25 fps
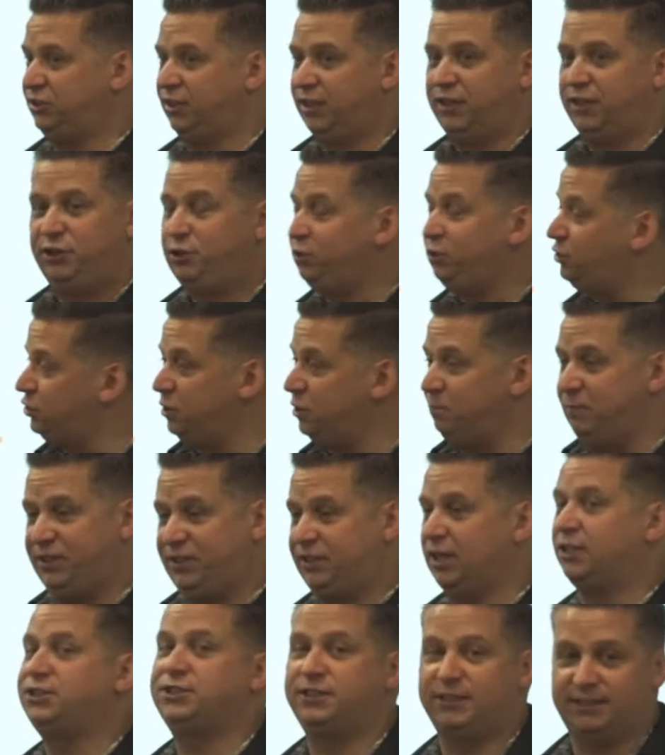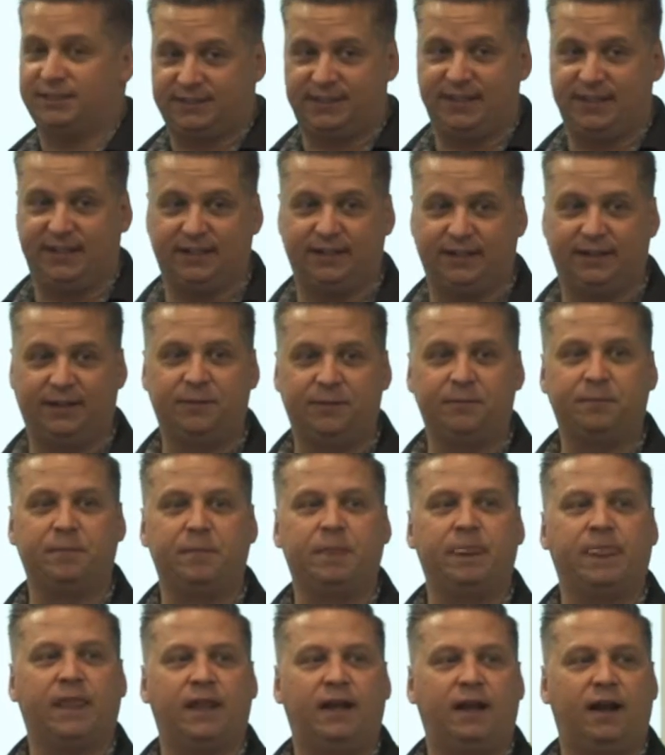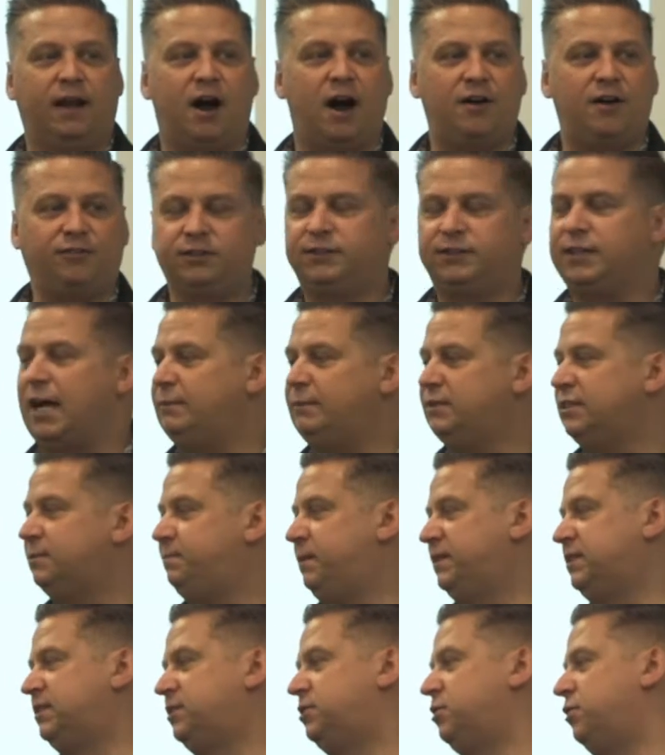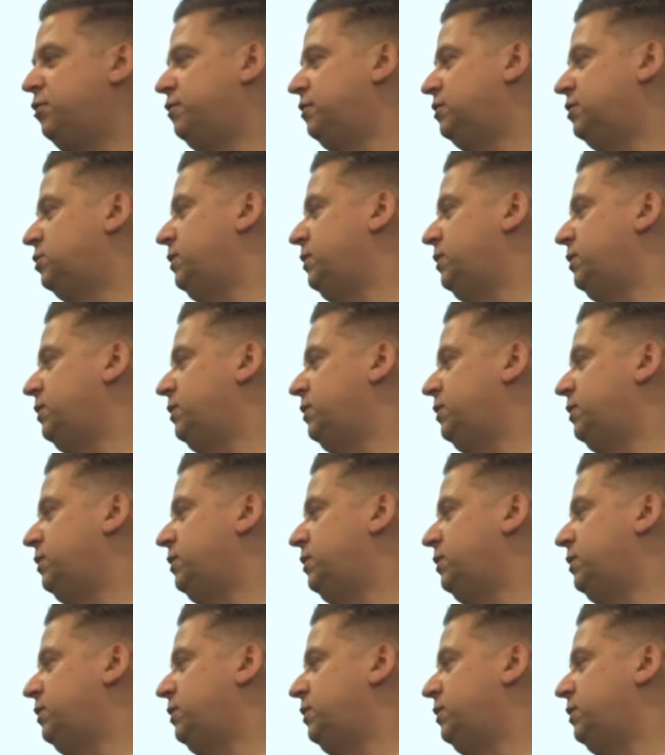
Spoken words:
you shouldn't be touching this thing. Oftentimes as business owners,